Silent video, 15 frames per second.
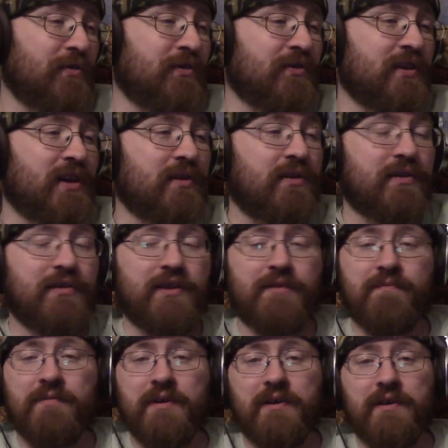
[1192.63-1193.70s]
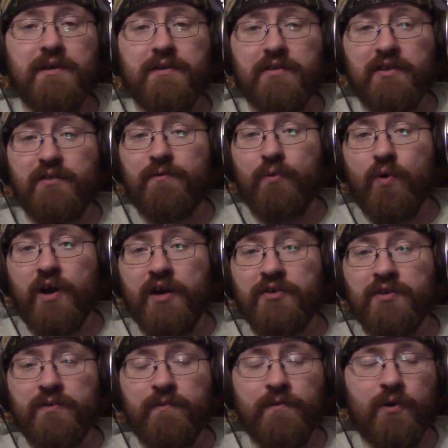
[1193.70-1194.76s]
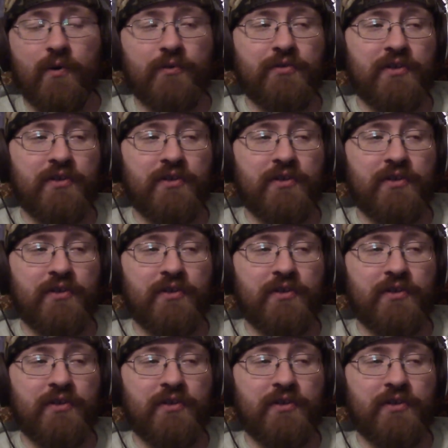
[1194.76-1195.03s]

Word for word: to say other than thanks for watching, folks.